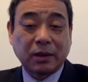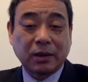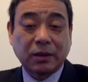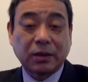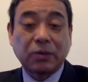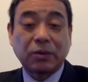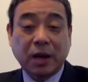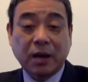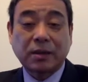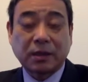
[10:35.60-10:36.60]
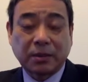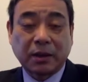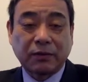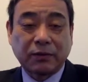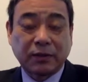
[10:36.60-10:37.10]
it's the old concept
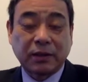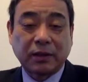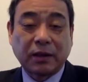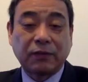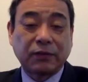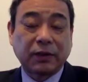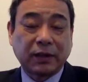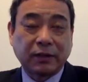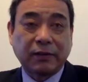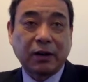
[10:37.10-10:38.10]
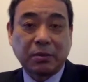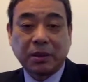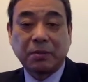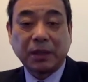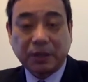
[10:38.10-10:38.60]
of
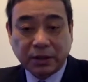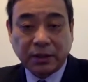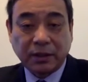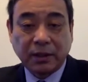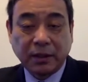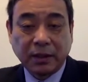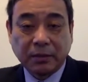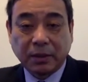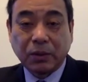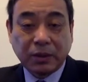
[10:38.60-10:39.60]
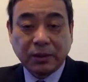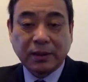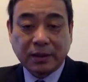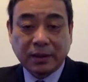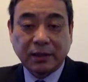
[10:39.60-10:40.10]
developing a picture, but we do
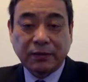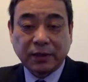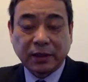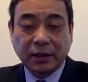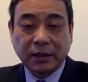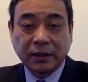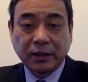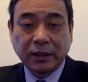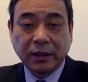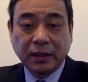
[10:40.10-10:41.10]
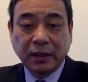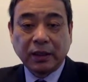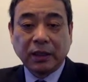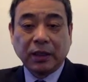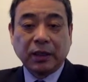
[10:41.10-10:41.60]
things differently.
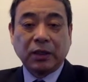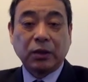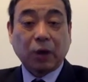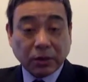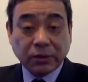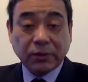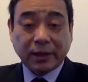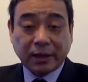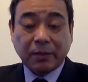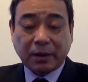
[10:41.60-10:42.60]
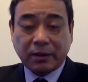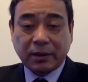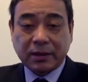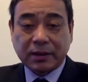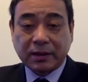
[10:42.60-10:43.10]
You also think about
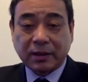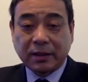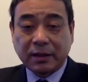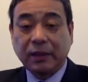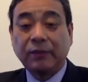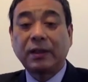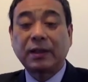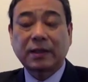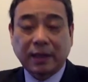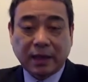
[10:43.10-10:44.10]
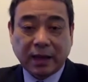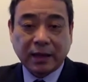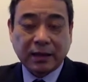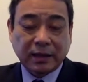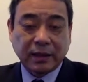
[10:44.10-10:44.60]
this. Even this
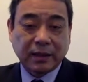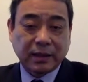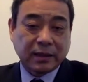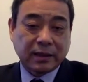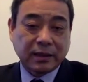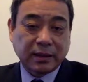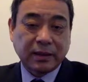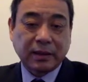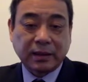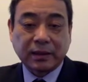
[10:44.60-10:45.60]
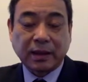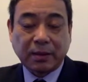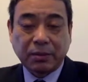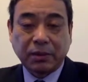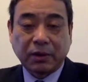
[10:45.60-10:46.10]
class is an
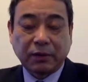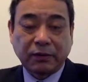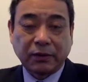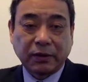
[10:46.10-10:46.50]
example of